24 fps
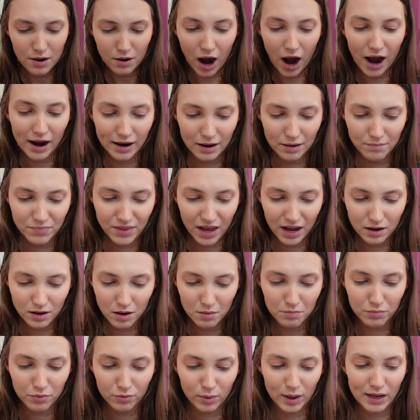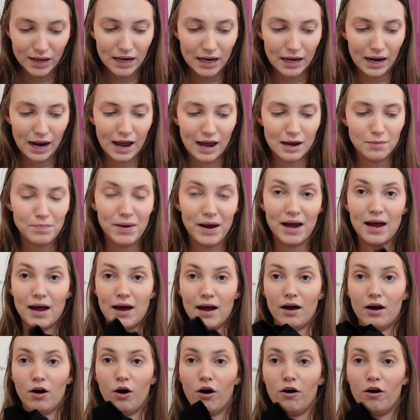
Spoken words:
I am then bringing a pair